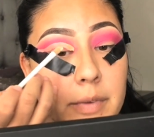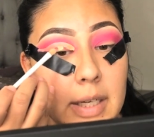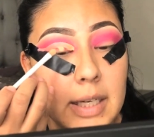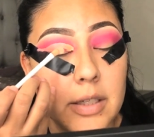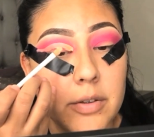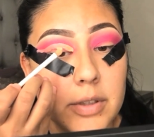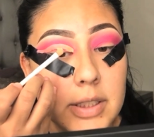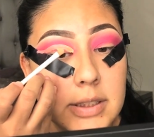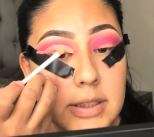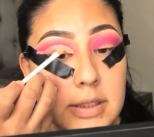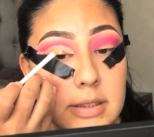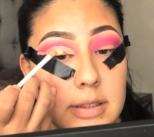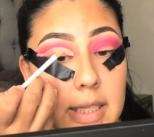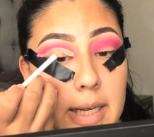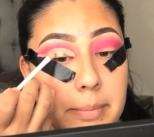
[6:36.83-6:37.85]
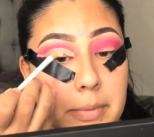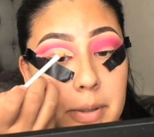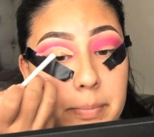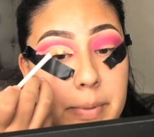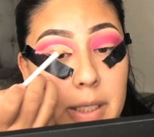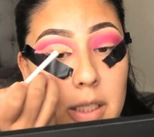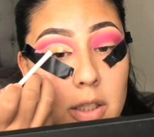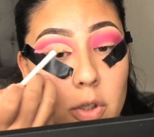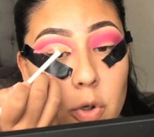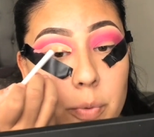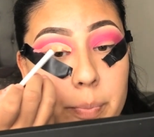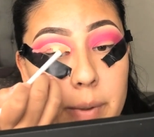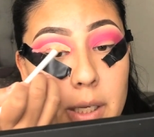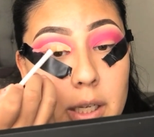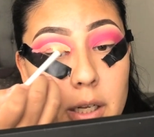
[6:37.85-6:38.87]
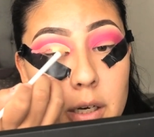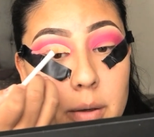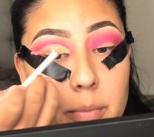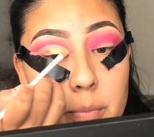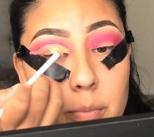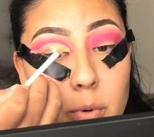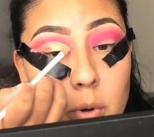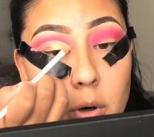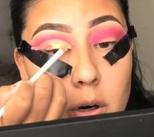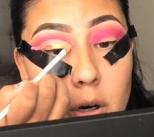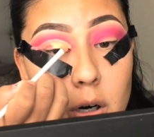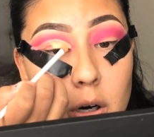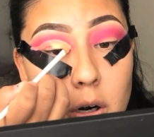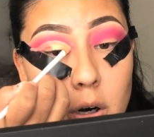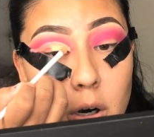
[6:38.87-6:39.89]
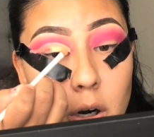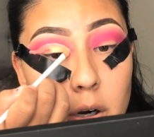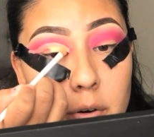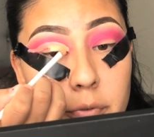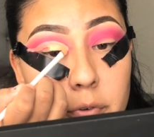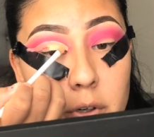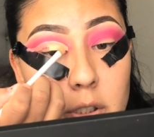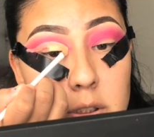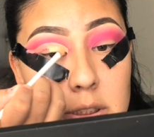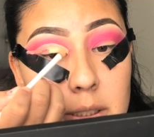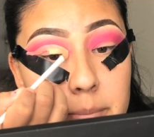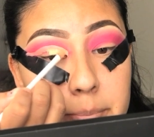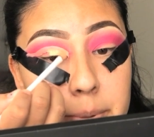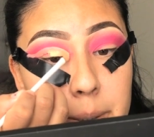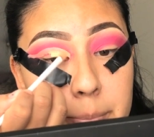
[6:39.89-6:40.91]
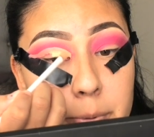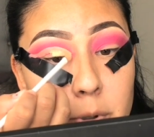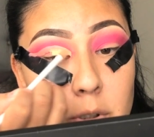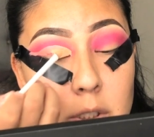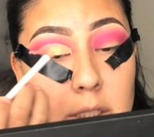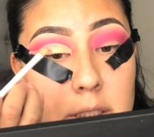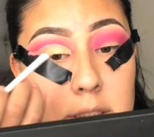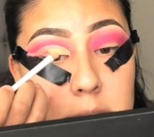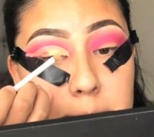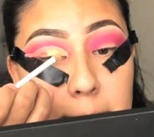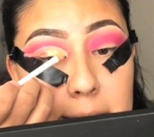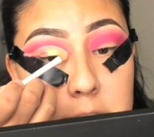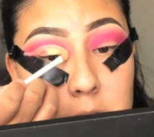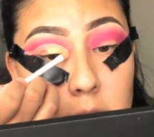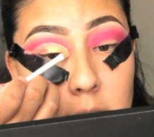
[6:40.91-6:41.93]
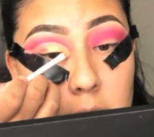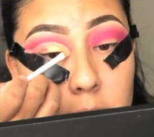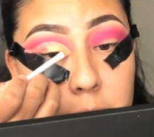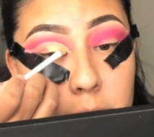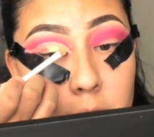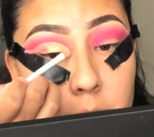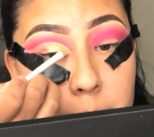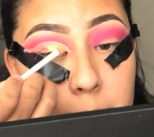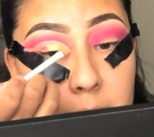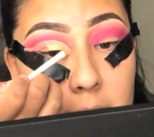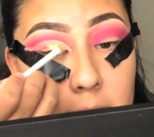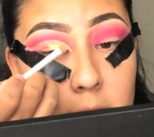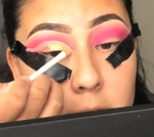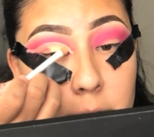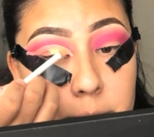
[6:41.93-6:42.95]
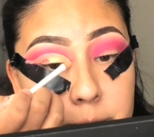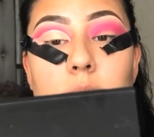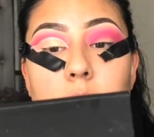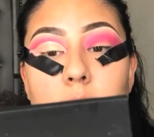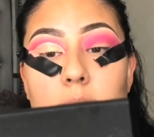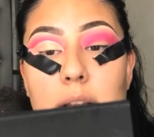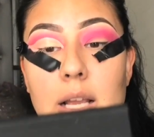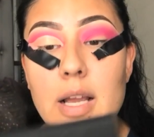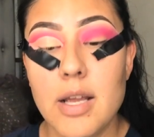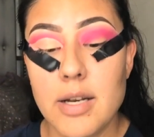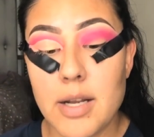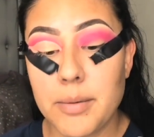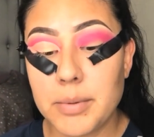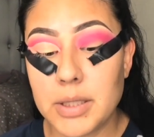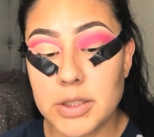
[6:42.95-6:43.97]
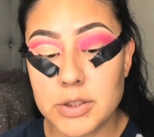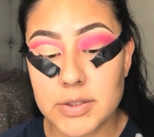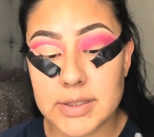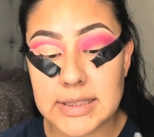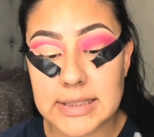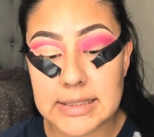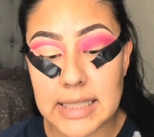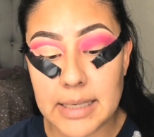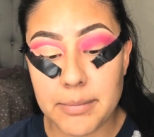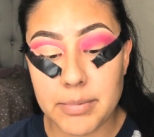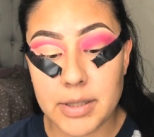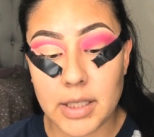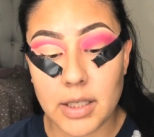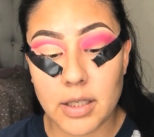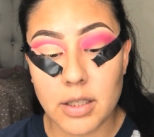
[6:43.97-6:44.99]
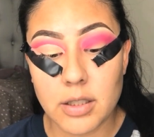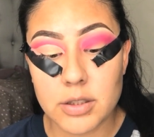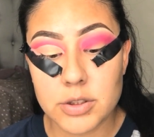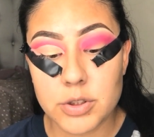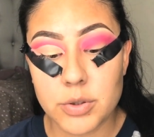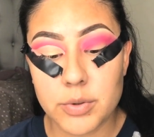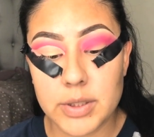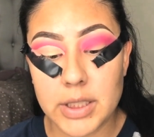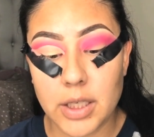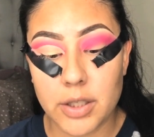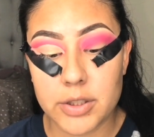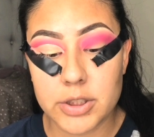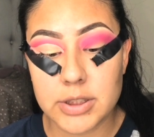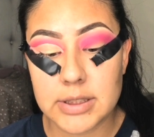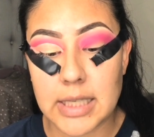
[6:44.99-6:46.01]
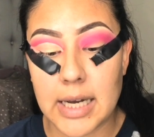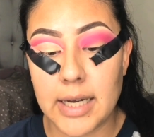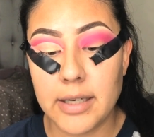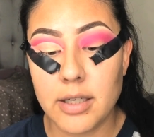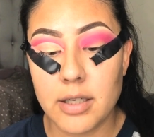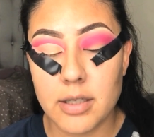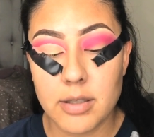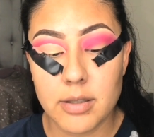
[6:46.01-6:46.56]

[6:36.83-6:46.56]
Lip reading: I know that could be a little bit more hard for some people, especially if you're a beginner. Now I'm going to do the same thing to the other side.